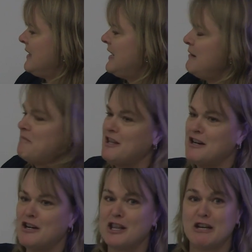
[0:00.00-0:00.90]
keep
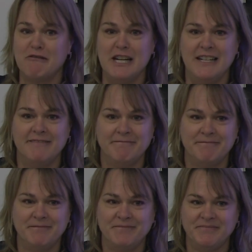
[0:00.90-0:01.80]
the earth green.
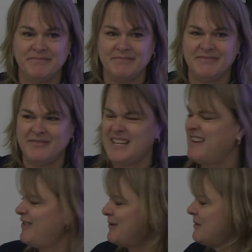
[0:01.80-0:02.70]

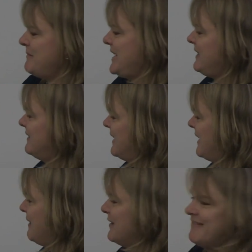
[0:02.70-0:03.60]
If it were me,
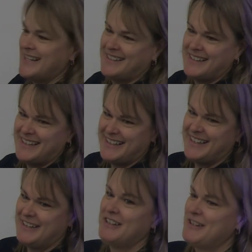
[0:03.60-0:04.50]
I would have ended it
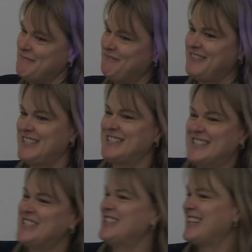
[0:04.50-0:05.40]
here. Just,
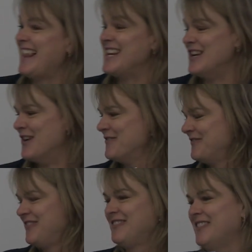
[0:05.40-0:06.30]
just you know.
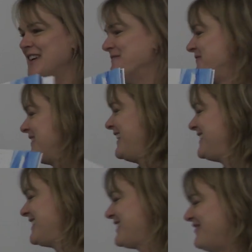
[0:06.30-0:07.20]
But
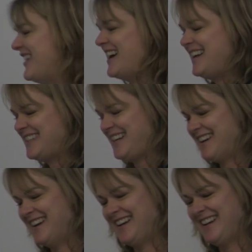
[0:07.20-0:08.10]
that's just my
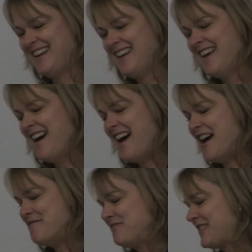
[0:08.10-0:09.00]
take on it.
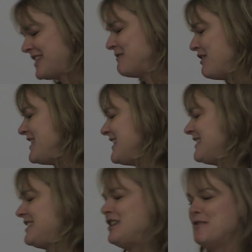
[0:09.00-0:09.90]
Um, some great
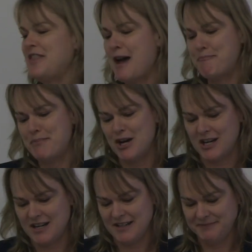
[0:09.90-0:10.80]
things to do with that
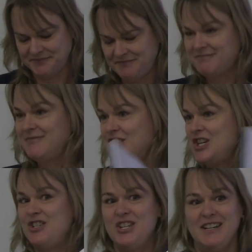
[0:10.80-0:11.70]
book,
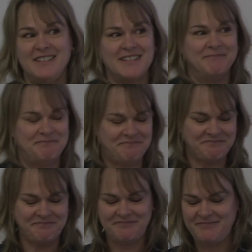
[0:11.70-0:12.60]
cheat sheets.
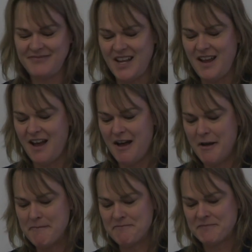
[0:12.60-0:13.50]

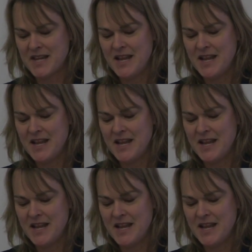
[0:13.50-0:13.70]
Um,